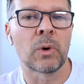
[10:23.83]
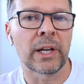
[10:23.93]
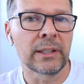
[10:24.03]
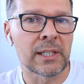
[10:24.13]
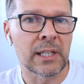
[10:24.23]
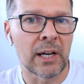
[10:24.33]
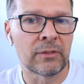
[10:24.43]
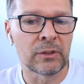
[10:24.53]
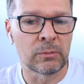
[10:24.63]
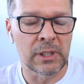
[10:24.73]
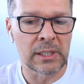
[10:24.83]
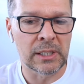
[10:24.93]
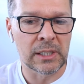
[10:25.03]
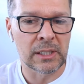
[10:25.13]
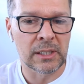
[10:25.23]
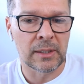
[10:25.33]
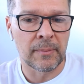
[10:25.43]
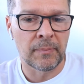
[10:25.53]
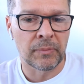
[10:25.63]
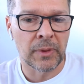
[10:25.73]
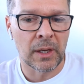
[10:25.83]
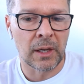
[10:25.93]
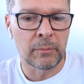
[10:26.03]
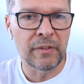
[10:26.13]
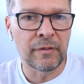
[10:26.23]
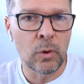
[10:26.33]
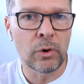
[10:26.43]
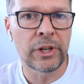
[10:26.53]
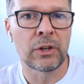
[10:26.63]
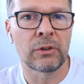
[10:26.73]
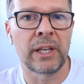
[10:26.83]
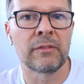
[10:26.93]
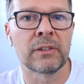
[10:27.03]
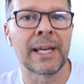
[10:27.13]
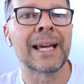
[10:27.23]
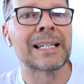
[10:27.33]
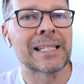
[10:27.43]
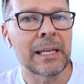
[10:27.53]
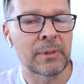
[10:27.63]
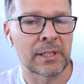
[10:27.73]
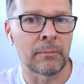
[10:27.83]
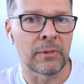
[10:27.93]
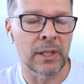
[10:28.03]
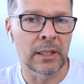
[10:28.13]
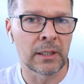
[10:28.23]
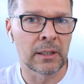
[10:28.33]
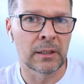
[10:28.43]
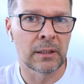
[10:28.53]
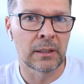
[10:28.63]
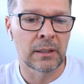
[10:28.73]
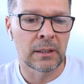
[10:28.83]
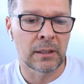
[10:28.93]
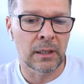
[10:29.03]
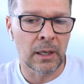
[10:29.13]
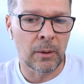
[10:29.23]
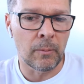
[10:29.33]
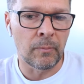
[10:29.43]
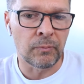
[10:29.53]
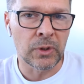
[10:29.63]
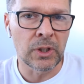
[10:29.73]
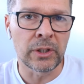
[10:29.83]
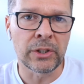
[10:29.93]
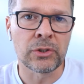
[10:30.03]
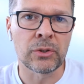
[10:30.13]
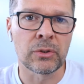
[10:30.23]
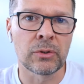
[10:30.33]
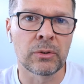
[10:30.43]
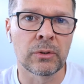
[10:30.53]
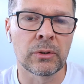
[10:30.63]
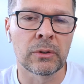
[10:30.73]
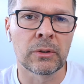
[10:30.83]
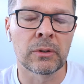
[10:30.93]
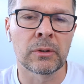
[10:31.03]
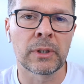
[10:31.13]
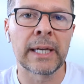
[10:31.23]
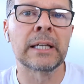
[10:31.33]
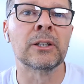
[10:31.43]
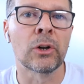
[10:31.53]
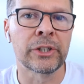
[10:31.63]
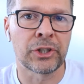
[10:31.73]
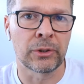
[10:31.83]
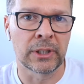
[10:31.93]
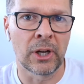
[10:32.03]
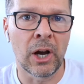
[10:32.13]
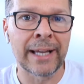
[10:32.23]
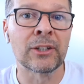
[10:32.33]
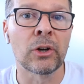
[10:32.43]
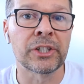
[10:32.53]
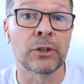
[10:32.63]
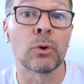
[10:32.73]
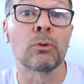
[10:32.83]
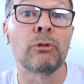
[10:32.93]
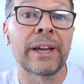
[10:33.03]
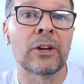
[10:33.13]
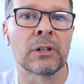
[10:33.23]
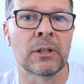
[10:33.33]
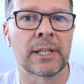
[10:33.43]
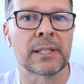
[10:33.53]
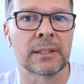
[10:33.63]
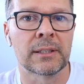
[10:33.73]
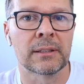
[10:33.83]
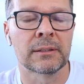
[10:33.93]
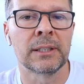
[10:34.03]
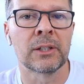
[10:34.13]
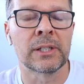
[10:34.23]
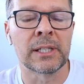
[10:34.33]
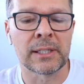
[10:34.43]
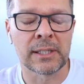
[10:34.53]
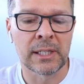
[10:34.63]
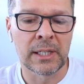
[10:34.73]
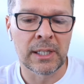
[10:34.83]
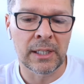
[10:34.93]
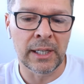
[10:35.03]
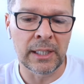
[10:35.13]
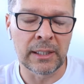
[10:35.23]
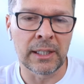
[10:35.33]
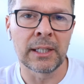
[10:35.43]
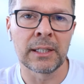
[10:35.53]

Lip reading: what I discovered was, before you could even accept something, you need to acknowledge it or recognize it. And it's in